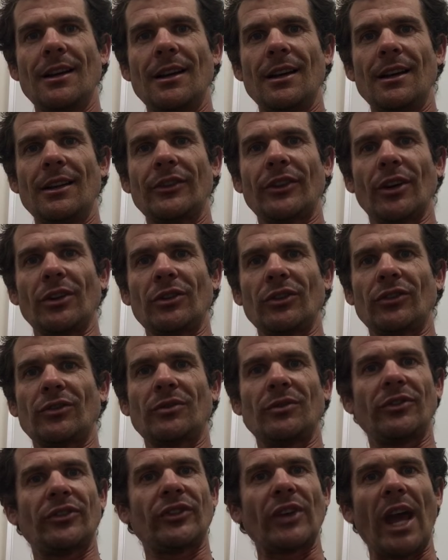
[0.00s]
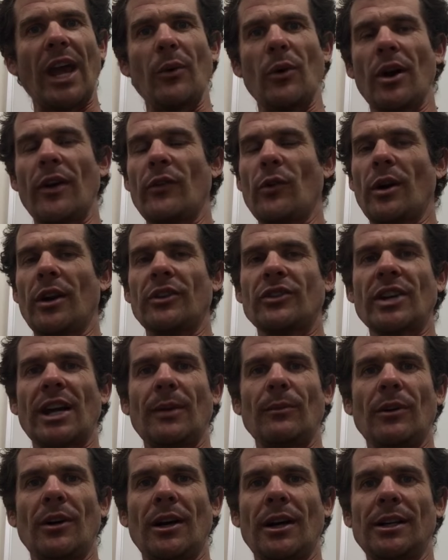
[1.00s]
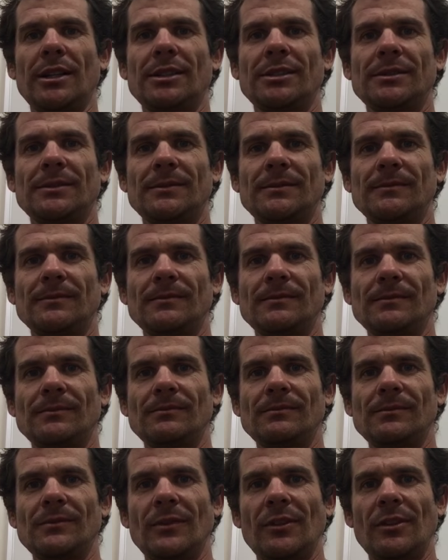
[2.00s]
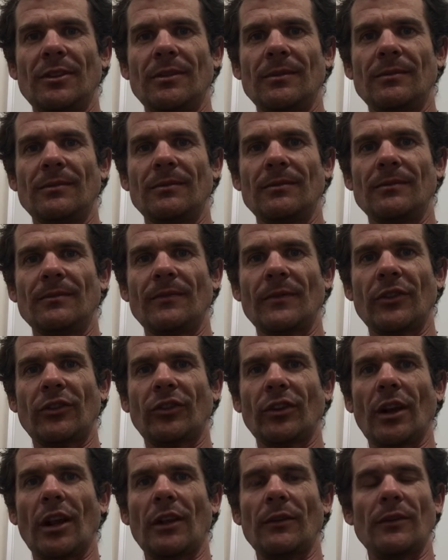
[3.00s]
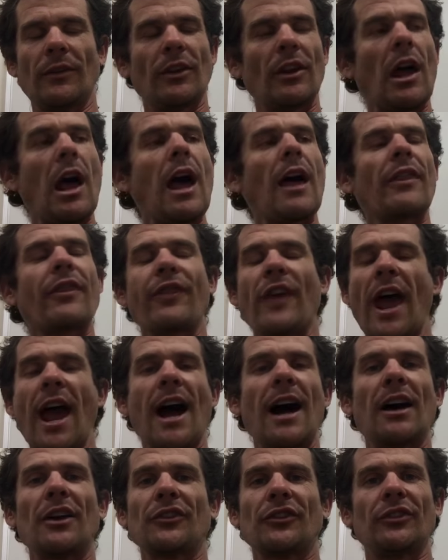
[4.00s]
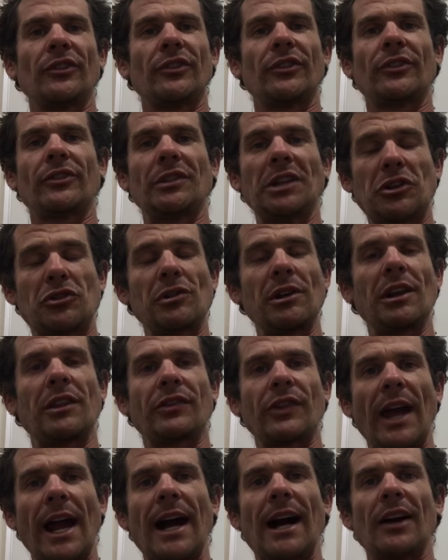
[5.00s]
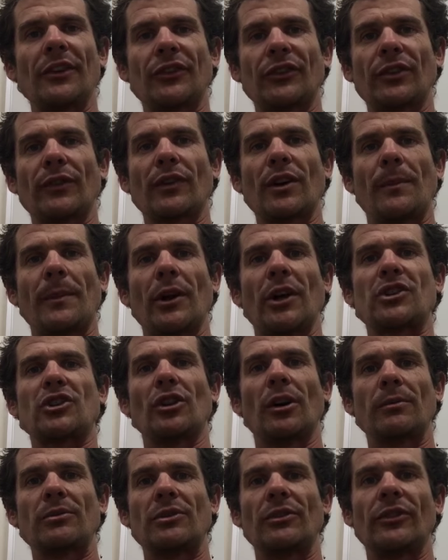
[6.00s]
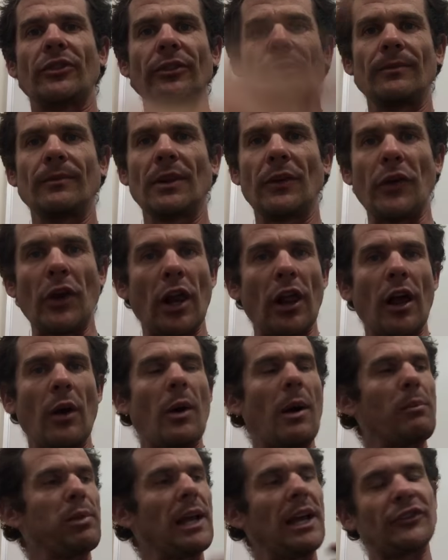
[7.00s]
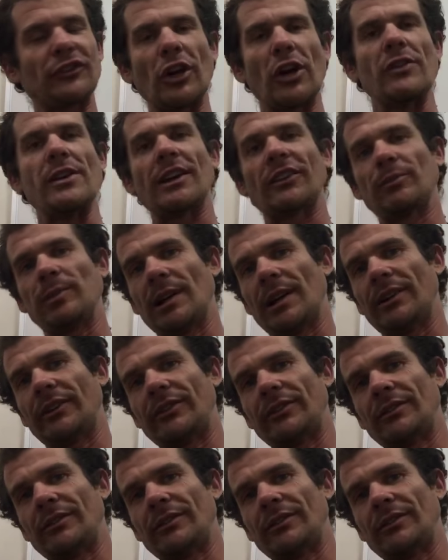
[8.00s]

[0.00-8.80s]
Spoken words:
So just stay wherever you want in Chiang Mai, you know. Literally thousands of accommodation options. If you don't like one place, go to the next place.